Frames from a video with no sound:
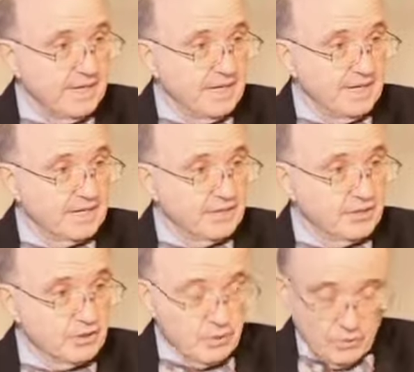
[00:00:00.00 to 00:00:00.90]
He
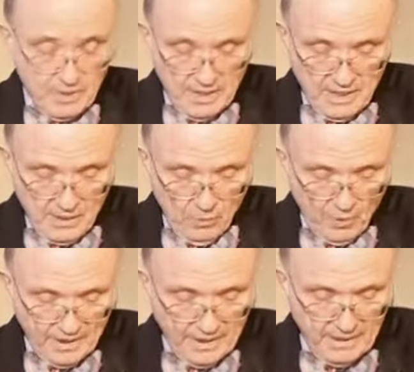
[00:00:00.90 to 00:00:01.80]
can do
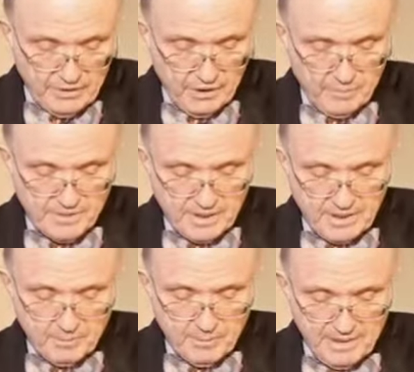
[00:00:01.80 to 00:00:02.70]
what he terms a
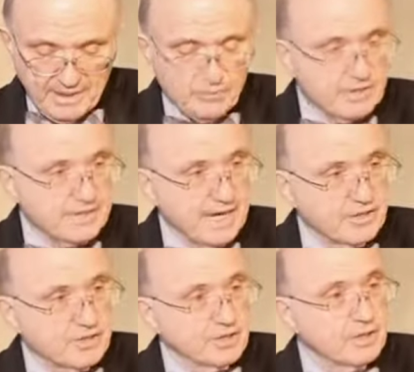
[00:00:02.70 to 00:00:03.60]
complete
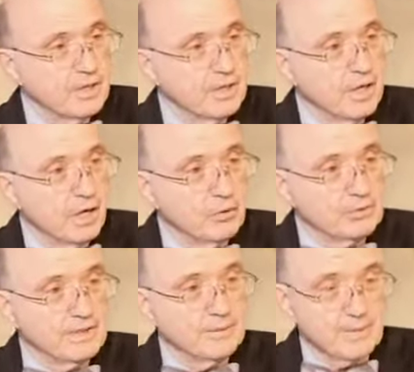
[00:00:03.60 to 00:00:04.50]
resection
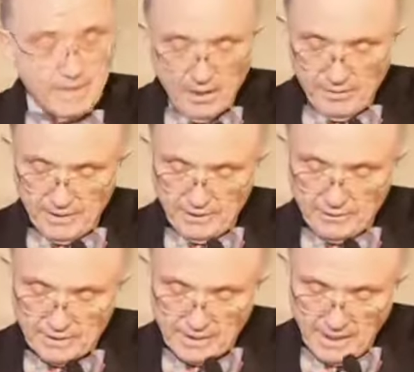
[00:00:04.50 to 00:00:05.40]
only a minority
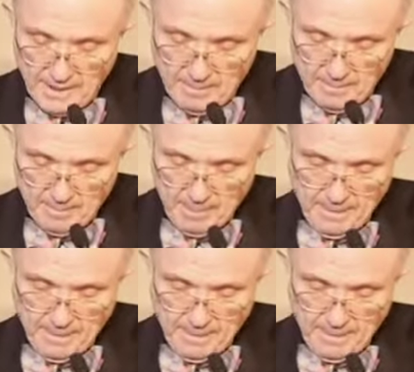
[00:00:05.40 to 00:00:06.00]
of the time.